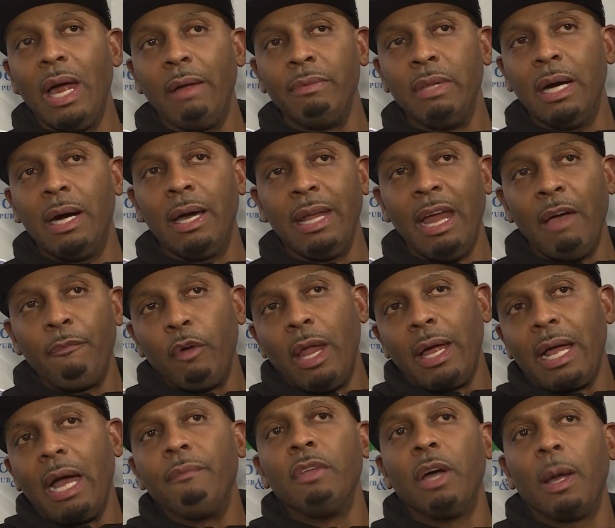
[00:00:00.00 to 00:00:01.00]
I've done. I feel
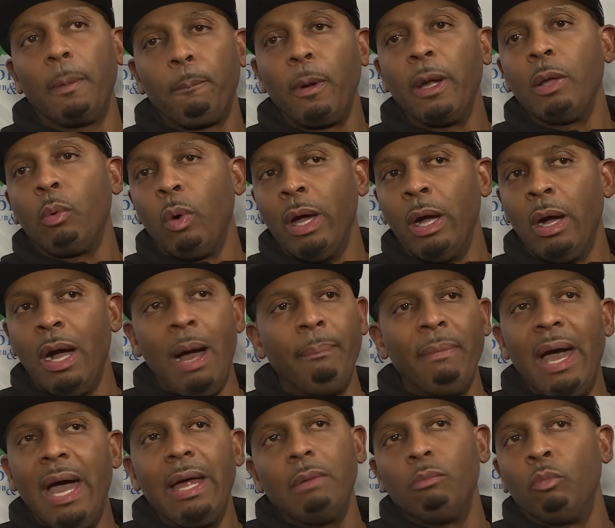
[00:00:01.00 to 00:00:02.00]
like I've done pretty well. I'm
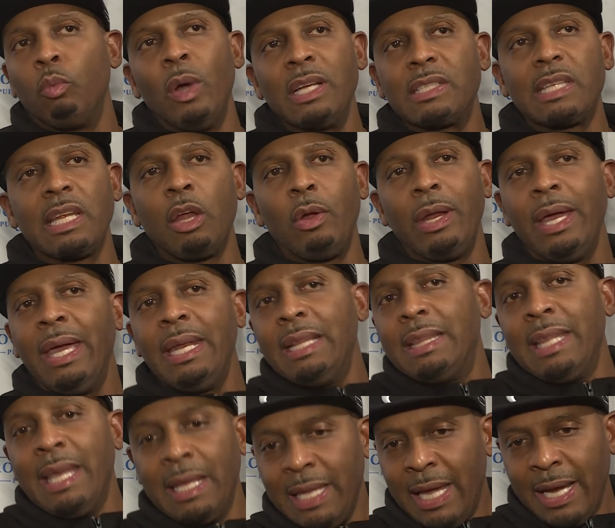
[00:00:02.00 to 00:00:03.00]
not resting on
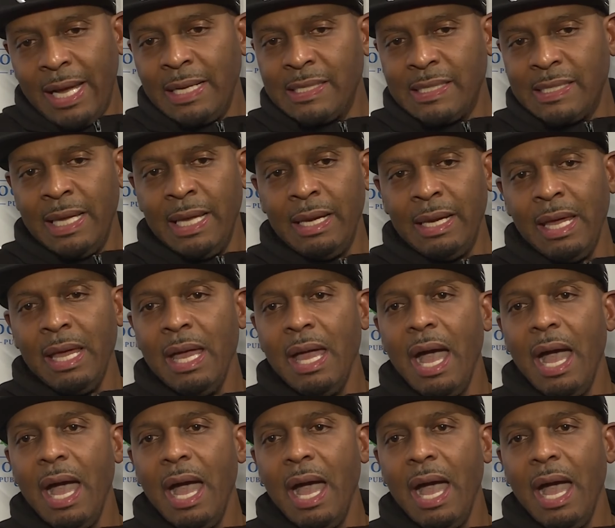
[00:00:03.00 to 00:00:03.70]
anything, like I said.